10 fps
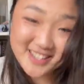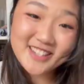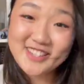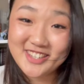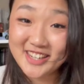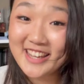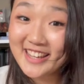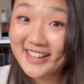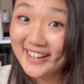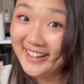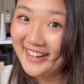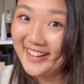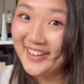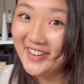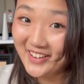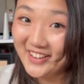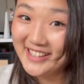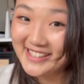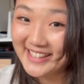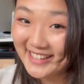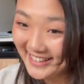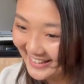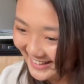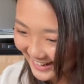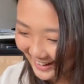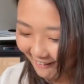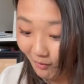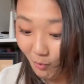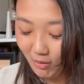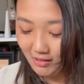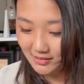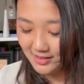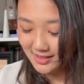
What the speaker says: She got it, like, well